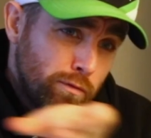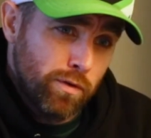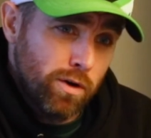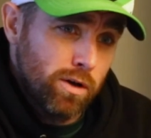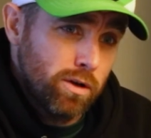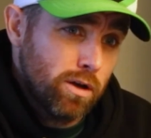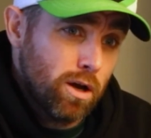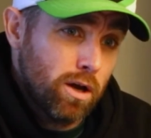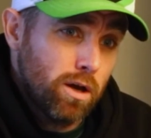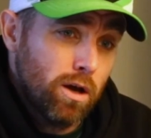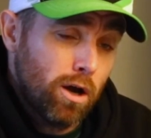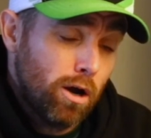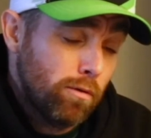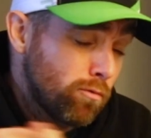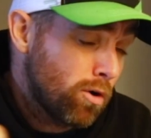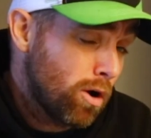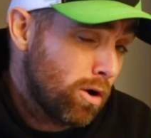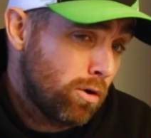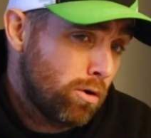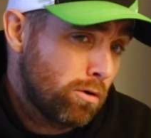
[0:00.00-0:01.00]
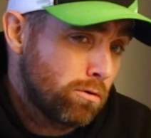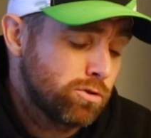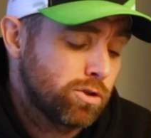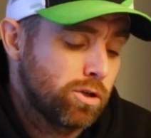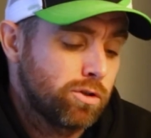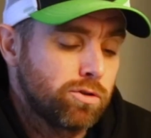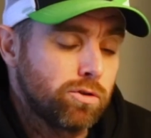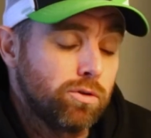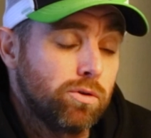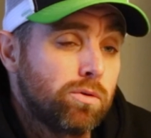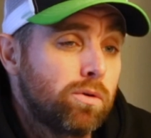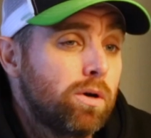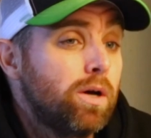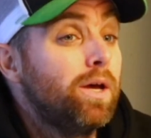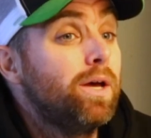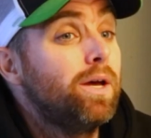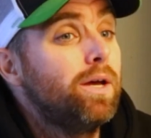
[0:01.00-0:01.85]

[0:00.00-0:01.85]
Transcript: ver- uh, upright or horizontal,